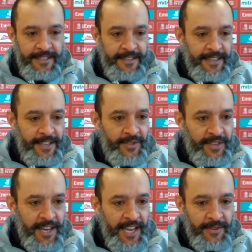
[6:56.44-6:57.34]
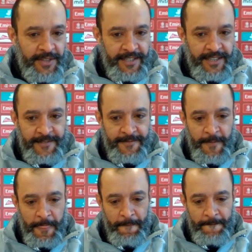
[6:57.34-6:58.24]
you don't allow it.
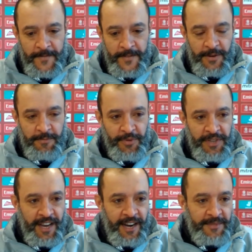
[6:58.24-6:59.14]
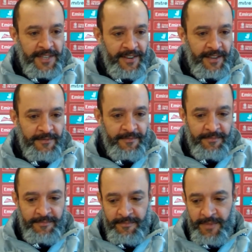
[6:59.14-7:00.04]
So putting arms around
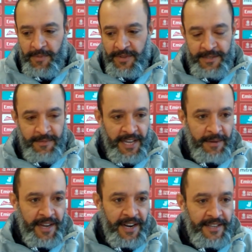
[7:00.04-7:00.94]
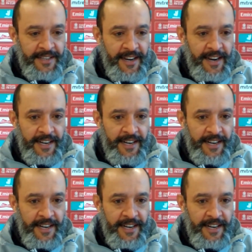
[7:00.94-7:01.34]
people is becoming harder and